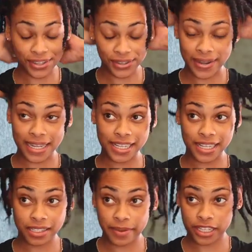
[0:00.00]
so I
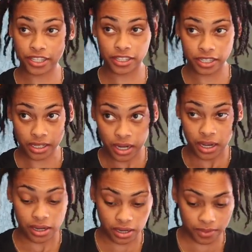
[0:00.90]
changed my shirt.
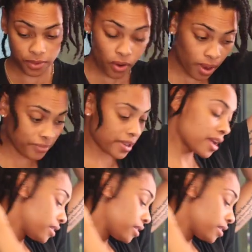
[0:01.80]
Oh, I forgot